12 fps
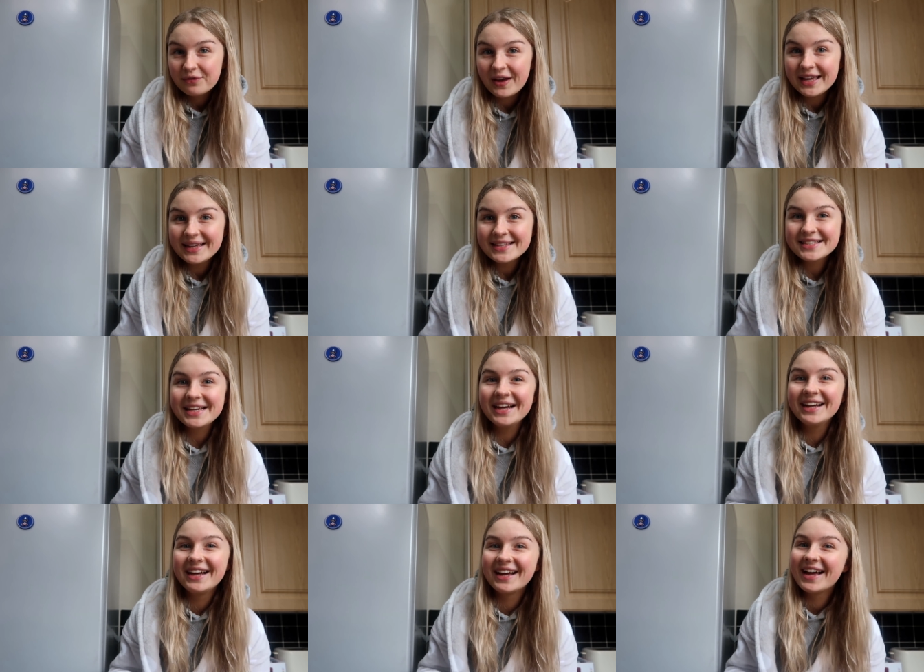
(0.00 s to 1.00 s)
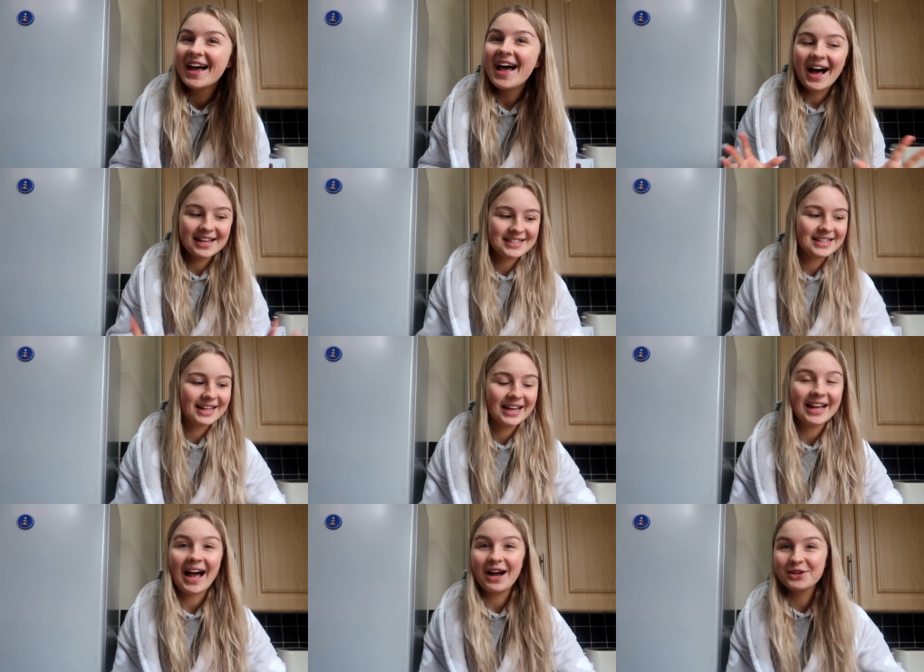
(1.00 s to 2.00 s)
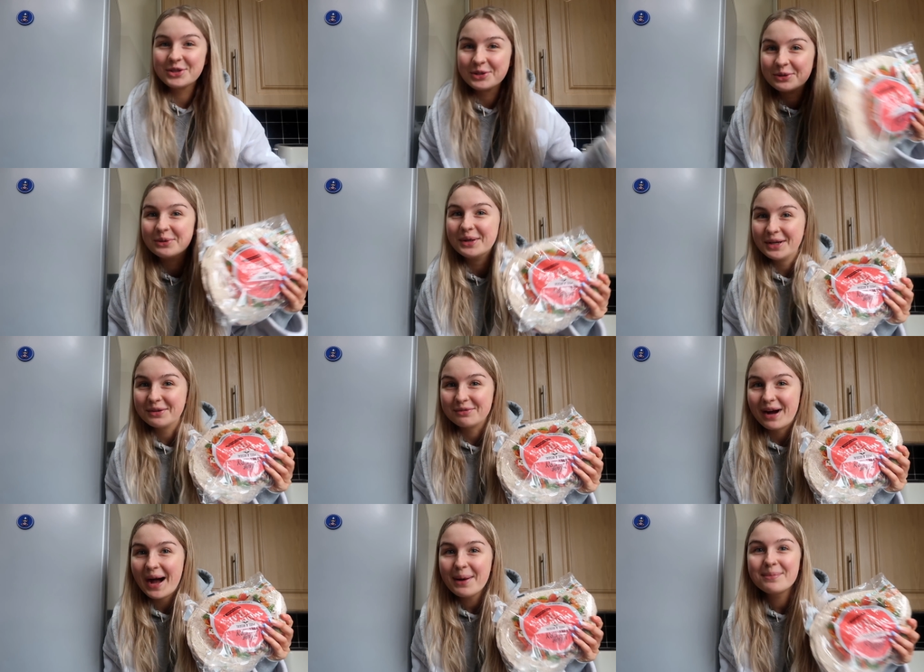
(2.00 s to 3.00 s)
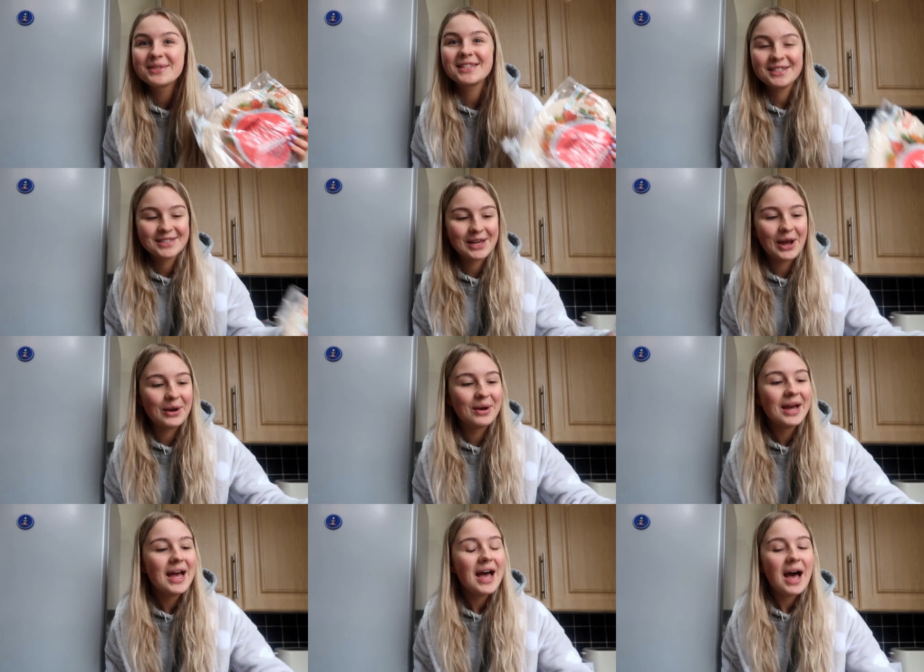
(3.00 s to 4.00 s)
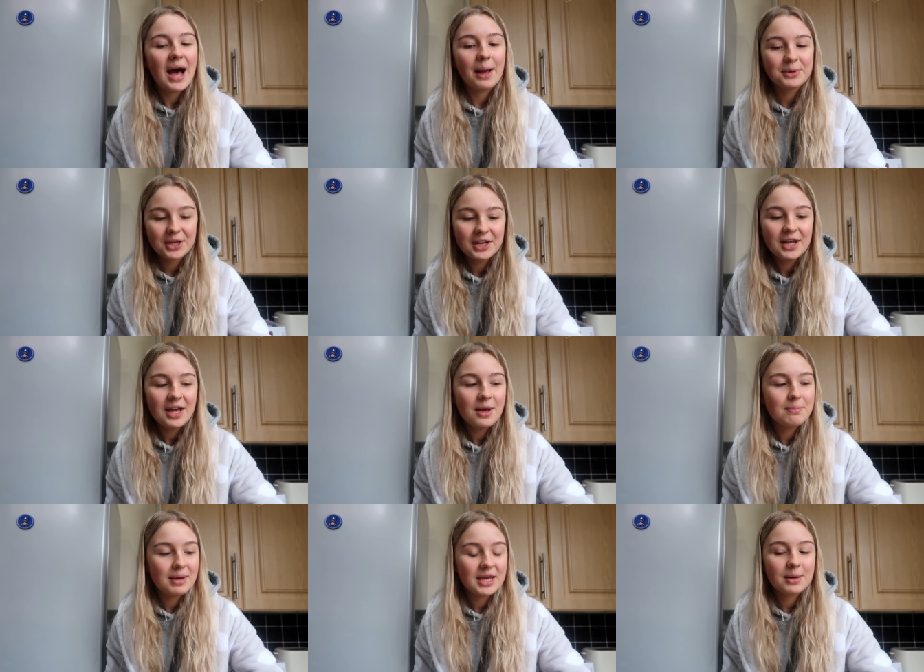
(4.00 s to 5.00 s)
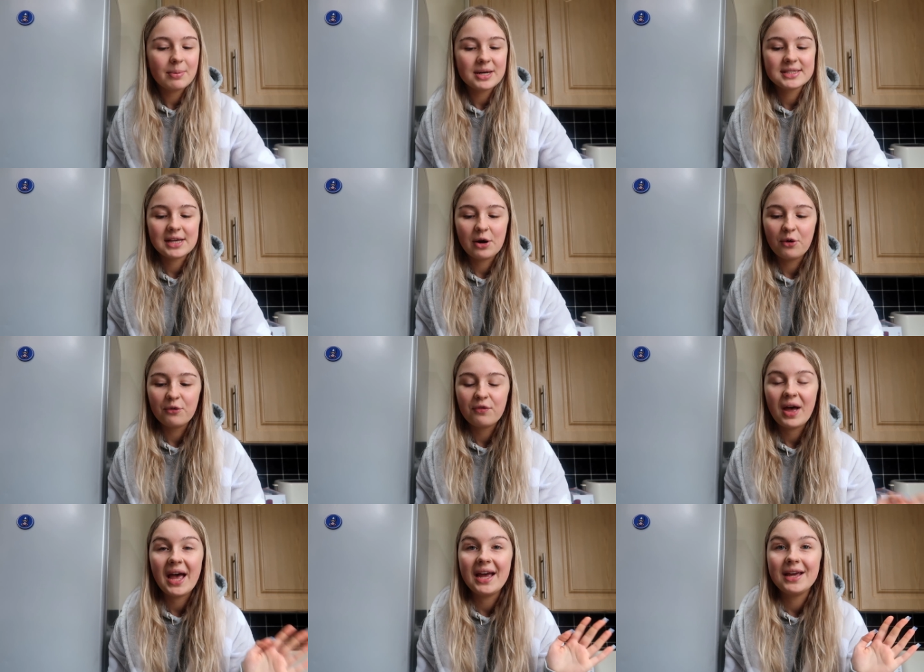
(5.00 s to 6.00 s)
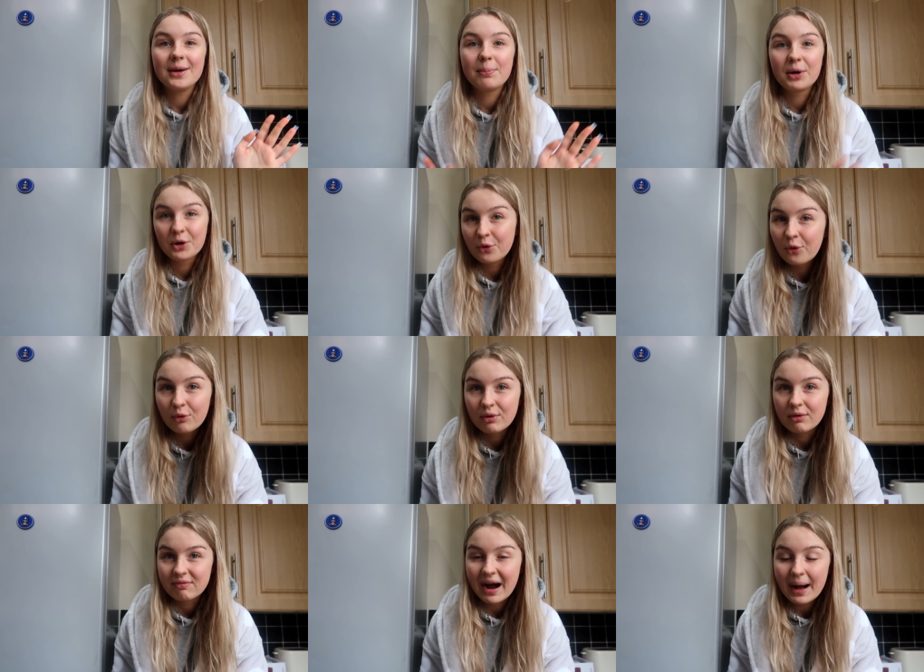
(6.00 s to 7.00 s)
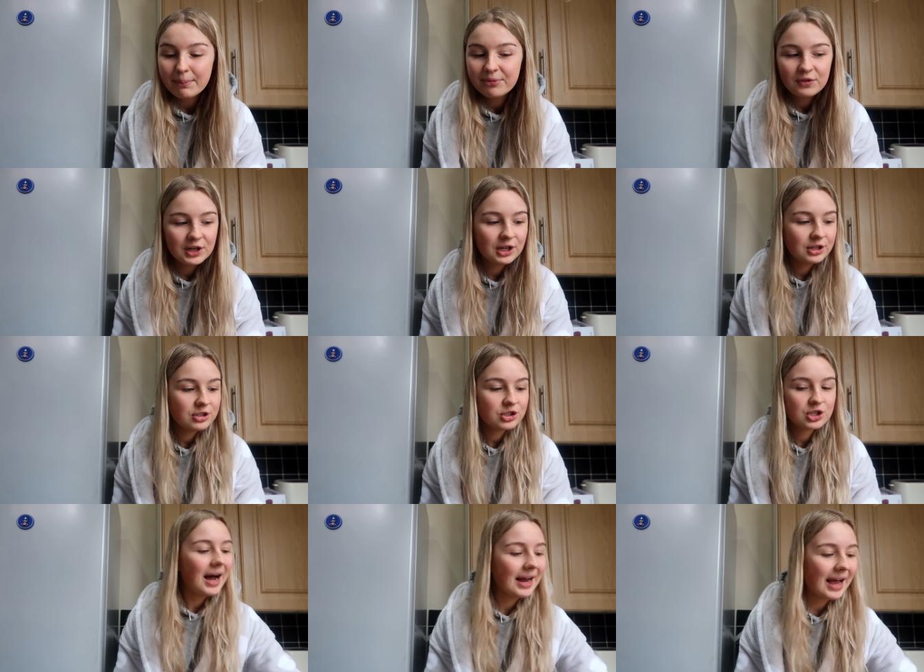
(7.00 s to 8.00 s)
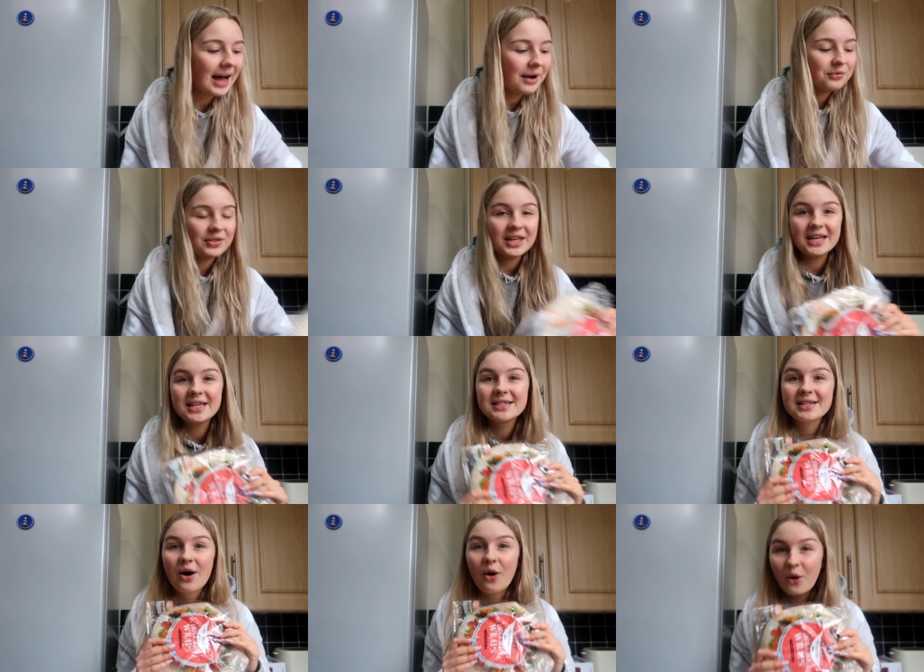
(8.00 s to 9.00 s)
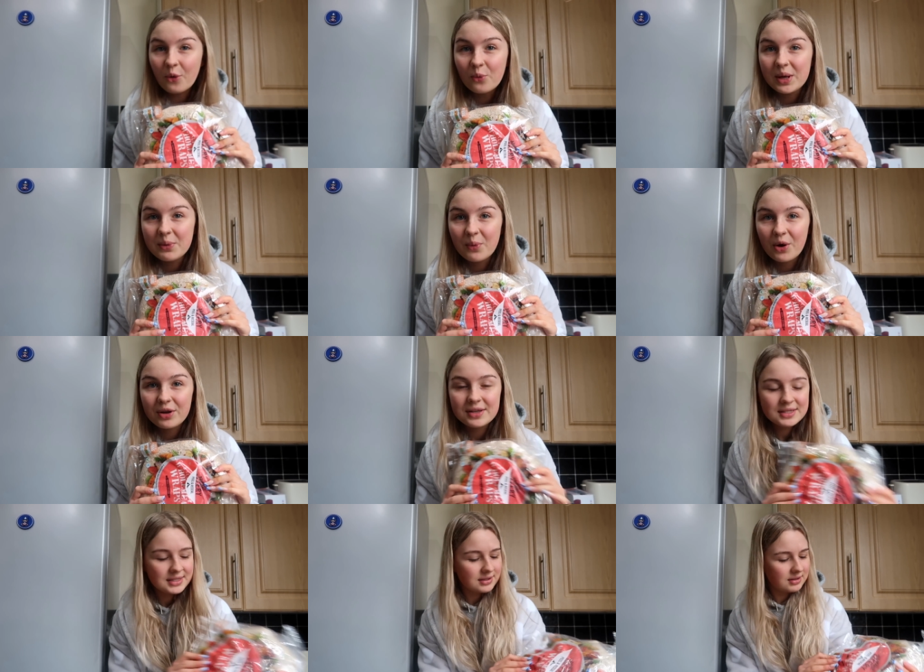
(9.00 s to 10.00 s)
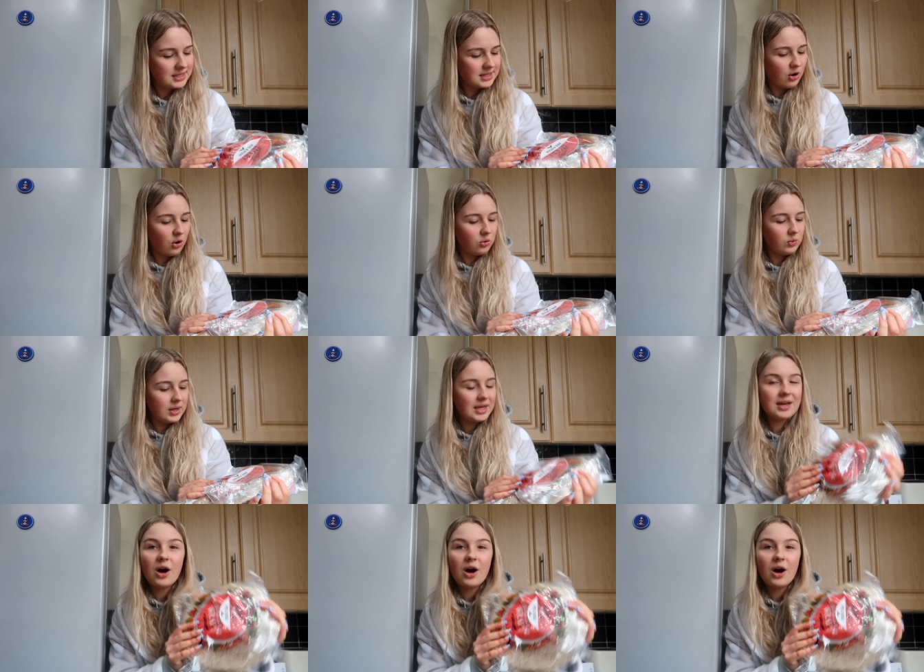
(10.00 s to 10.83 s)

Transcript: phase as in like actual wraps. So I'm gonna make myself a pakora wrap for lunch. I have these whole wheat ones. Is it whole wheat?